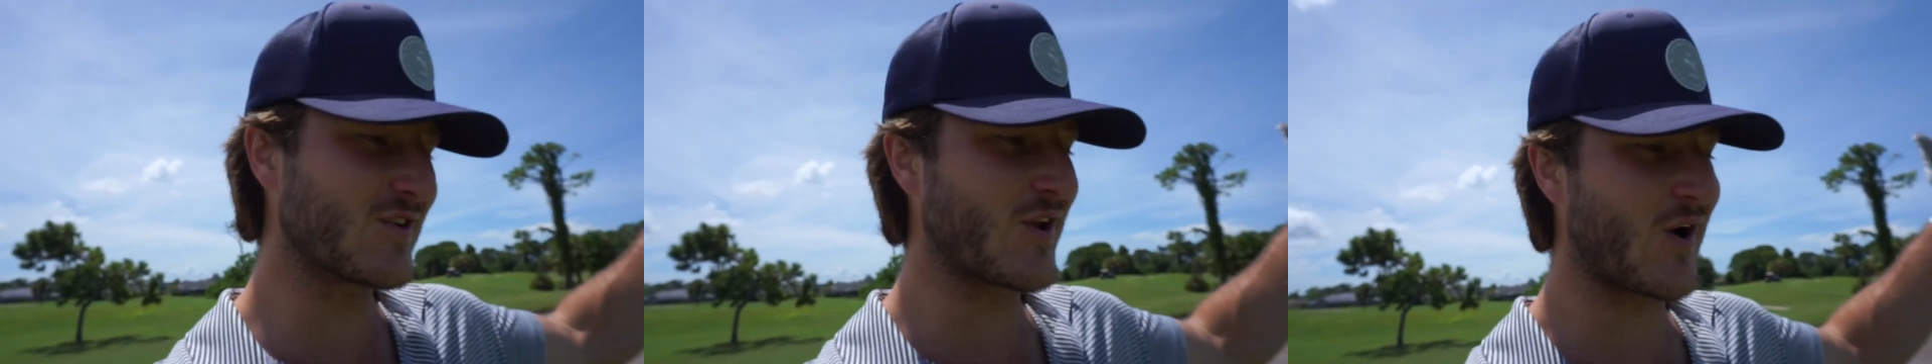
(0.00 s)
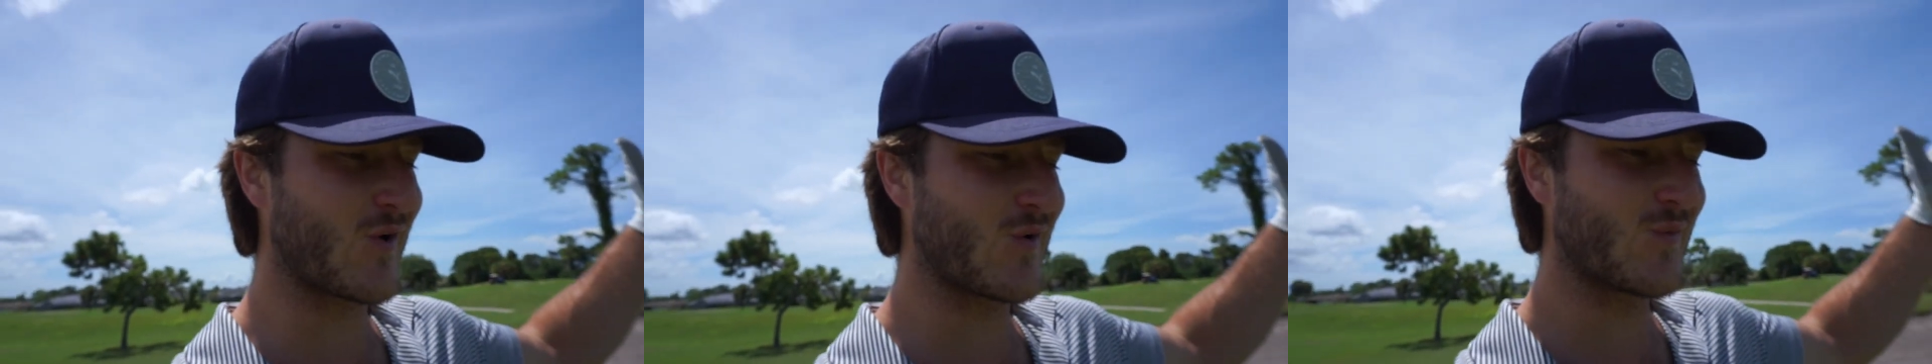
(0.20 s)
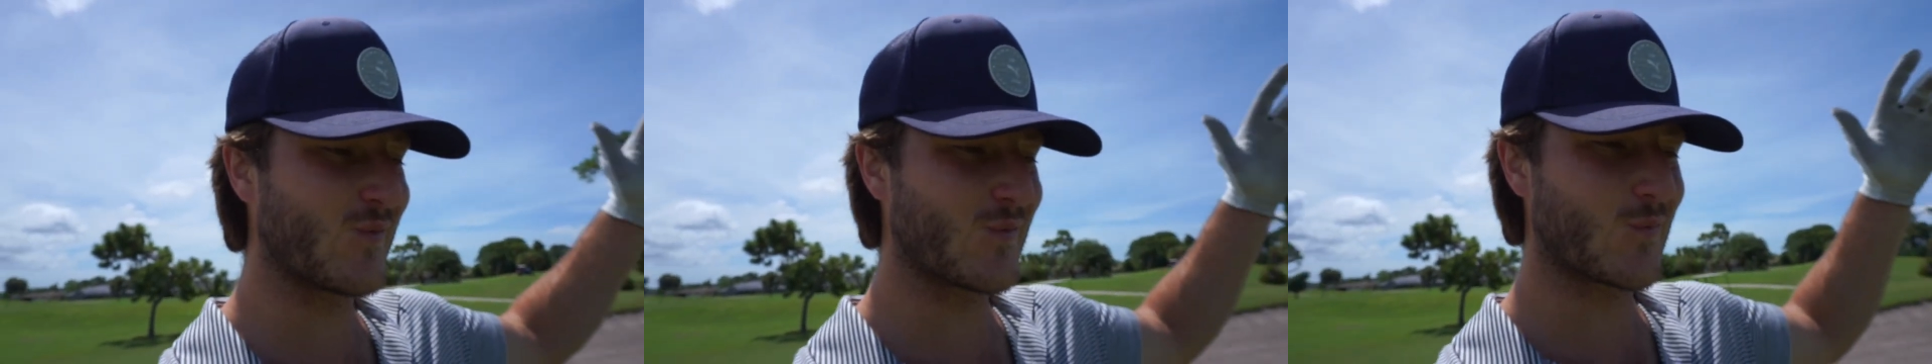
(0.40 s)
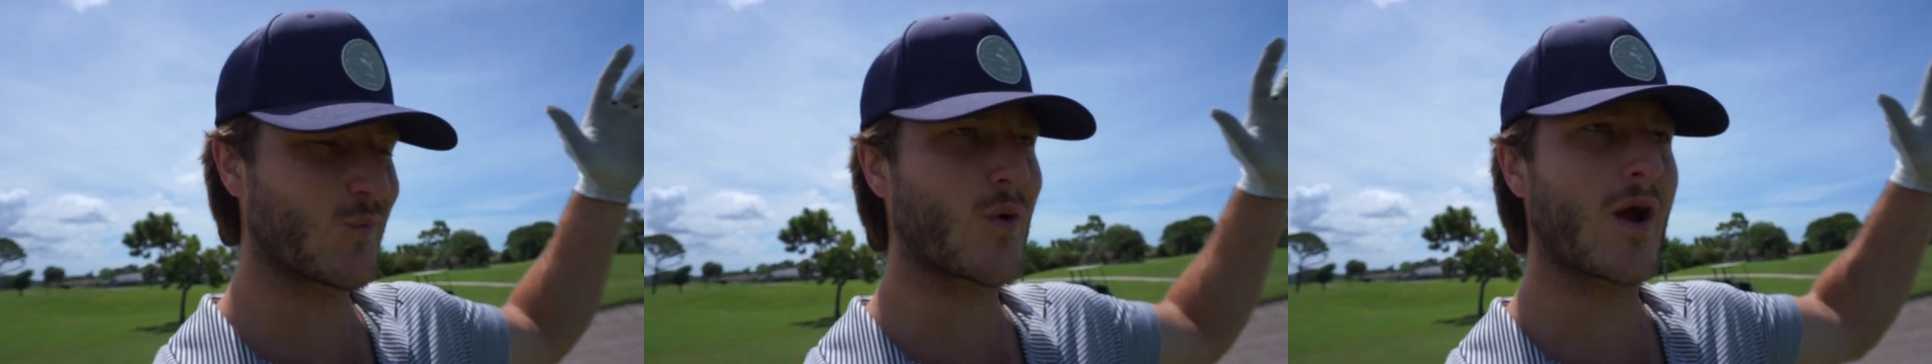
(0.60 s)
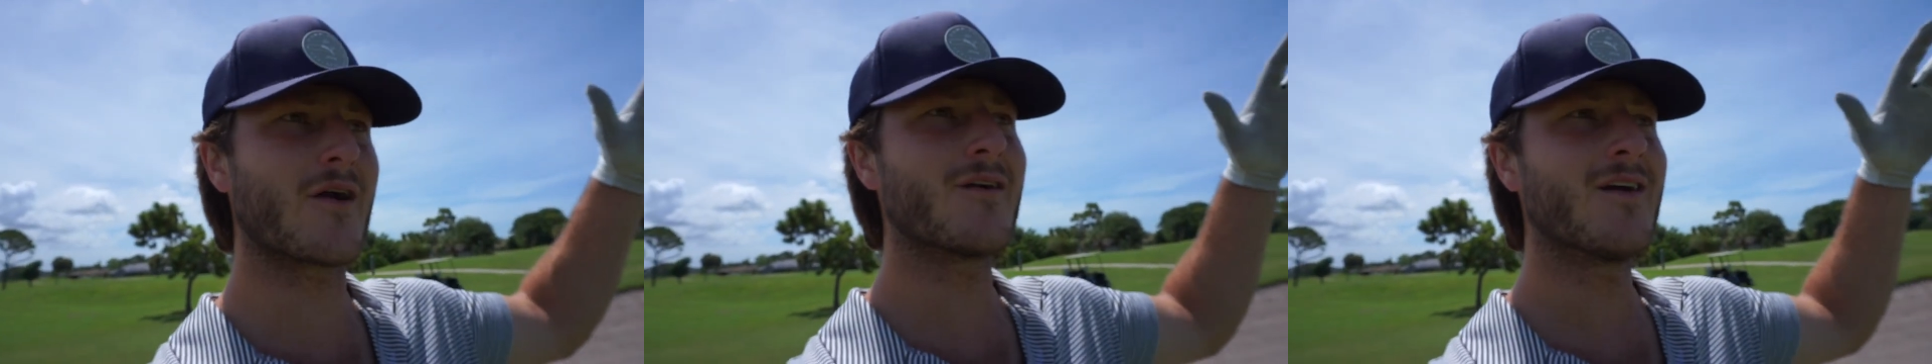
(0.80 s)
know
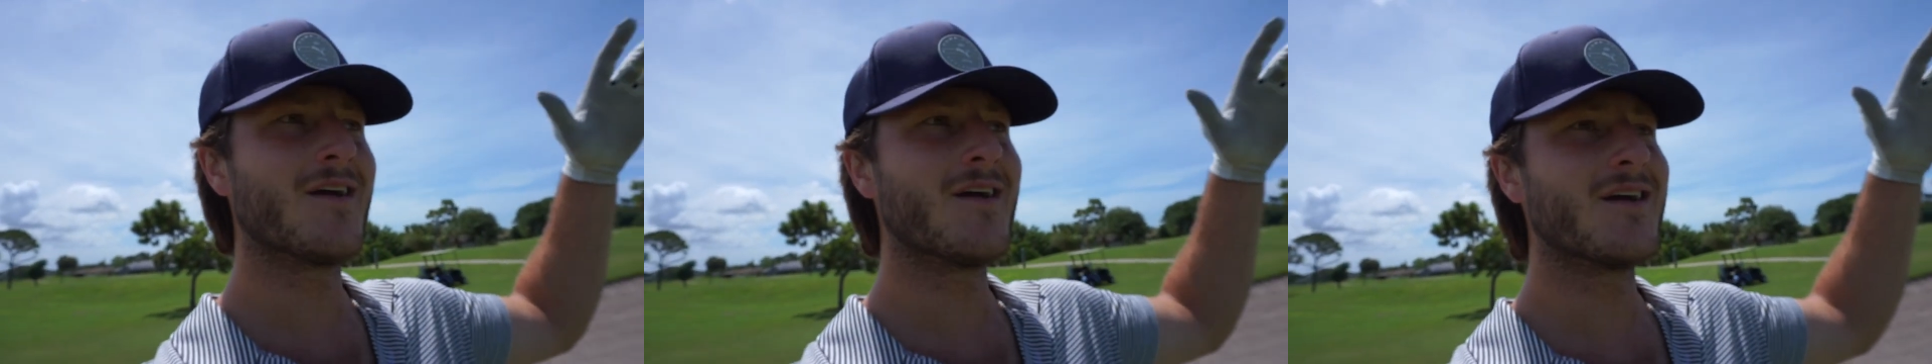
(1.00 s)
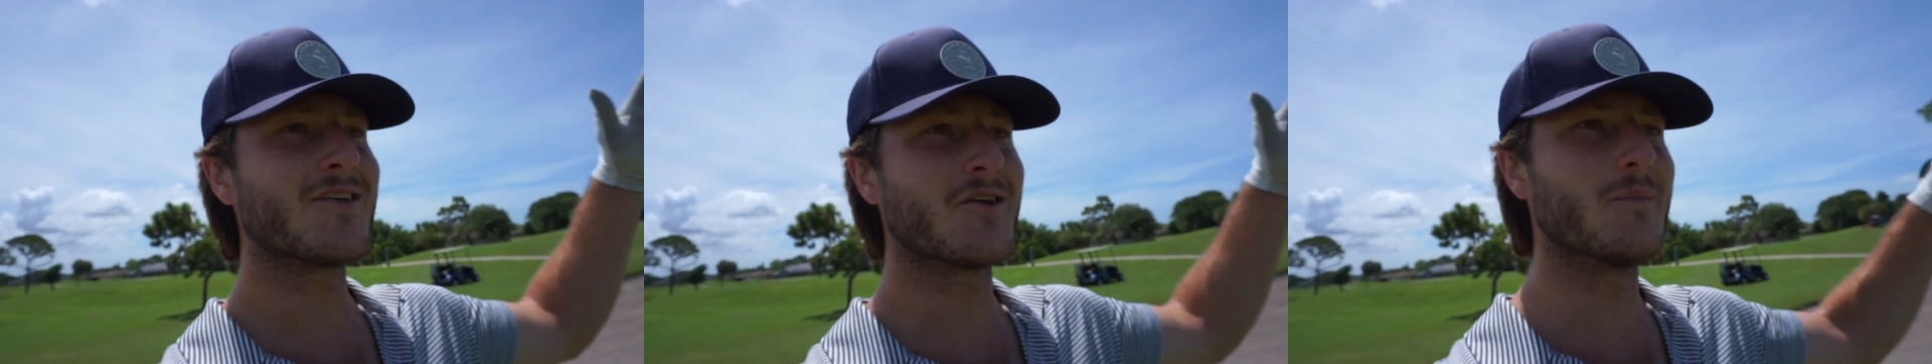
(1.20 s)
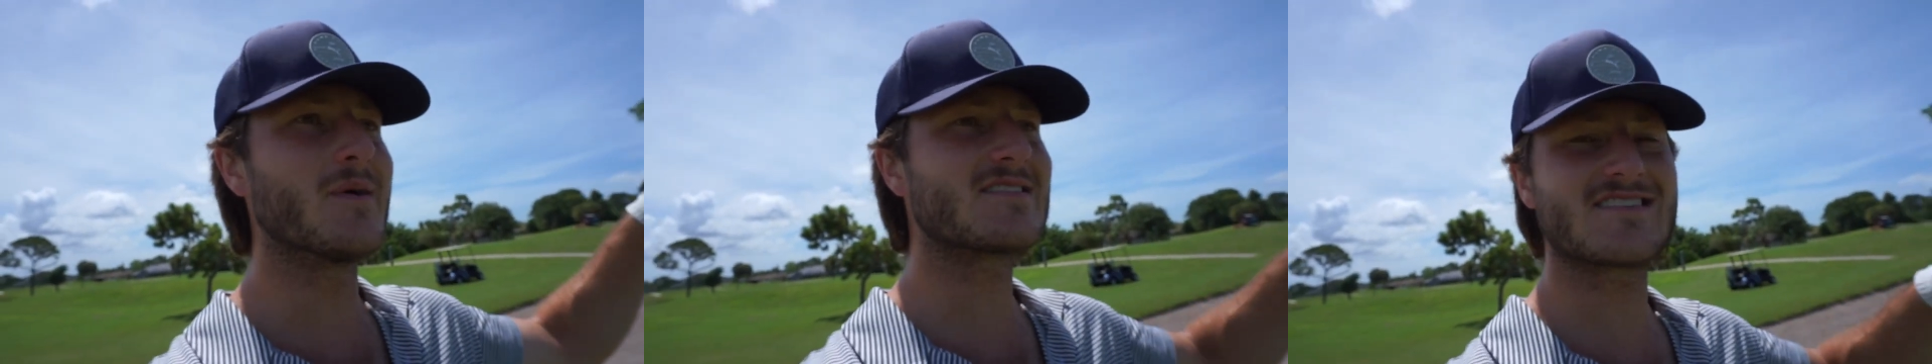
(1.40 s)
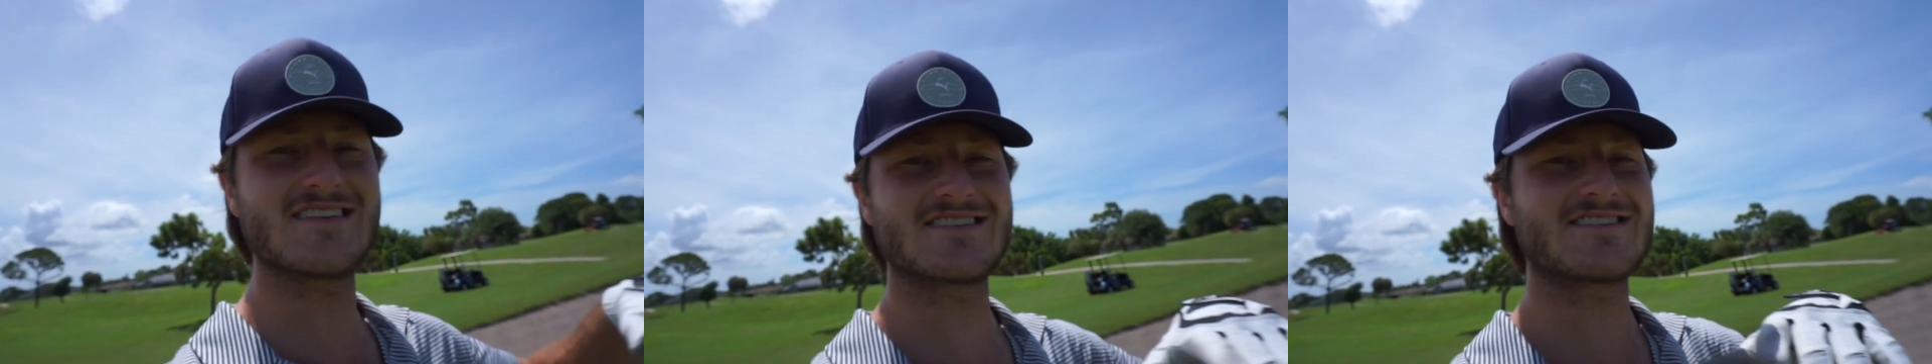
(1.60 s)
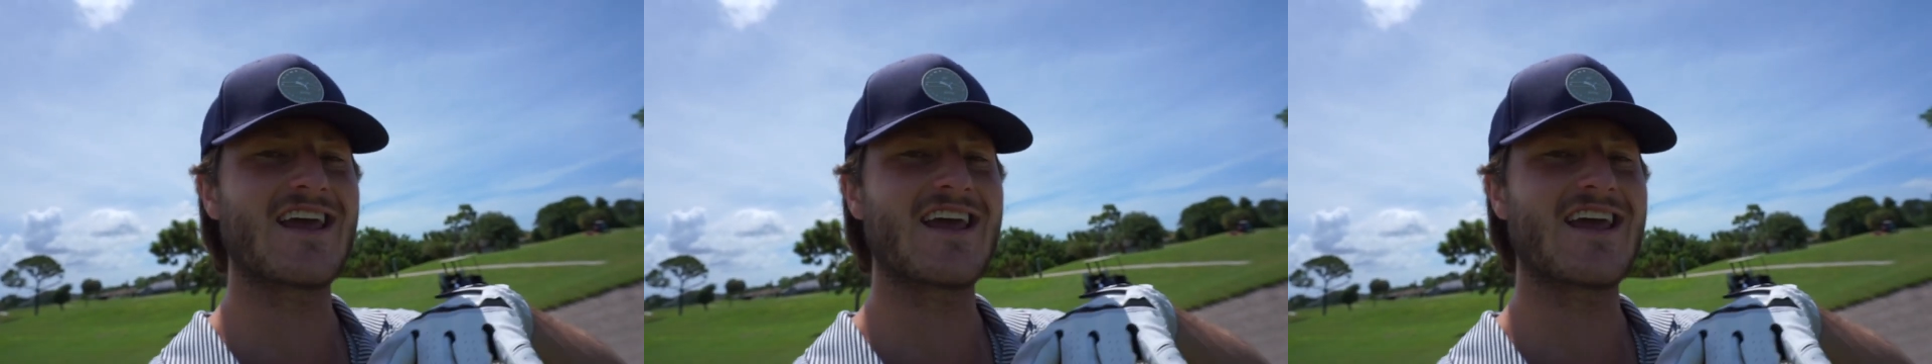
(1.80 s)
where your miss is.